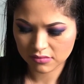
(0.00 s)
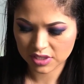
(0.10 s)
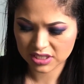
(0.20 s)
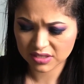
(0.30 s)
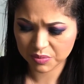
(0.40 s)

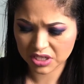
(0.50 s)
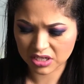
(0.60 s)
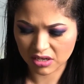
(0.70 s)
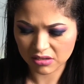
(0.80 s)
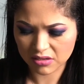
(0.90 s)
And it's a pretty
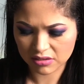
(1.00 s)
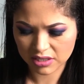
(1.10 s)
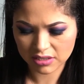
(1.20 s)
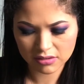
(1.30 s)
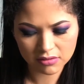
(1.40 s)
color,
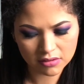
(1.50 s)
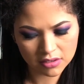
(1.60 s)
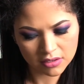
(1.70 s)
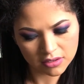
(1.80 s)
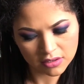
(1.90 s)

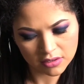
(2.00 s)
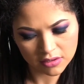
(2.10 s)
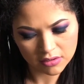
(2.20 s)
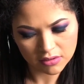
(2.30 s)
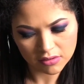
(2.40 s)

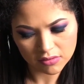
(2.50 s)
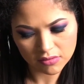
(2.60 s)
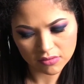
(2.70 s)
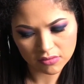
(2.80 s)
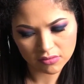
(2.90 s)

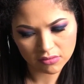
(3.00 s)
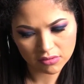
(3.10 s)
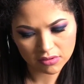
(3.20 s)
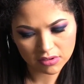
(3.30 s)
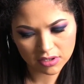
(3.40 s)
like, ooh,
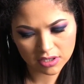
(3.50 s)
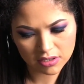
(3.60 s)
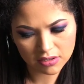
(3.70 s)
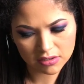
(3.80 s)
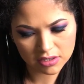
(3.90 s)

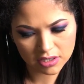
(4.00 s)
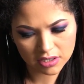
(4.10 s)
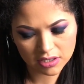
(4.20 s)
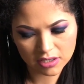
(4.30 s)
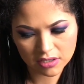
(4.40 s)
and
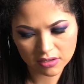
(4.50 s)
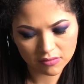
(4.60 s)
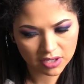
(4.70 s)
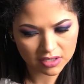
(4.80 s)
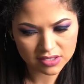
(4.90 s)
then
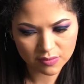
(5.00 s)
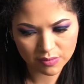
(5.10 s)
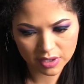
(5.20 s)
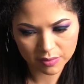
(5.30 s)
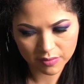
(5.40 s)
I got
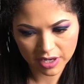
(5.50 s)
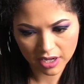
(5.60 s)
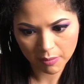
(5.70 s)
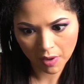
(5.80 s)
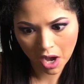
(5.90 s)
some bubble
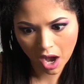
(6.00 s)
wrap.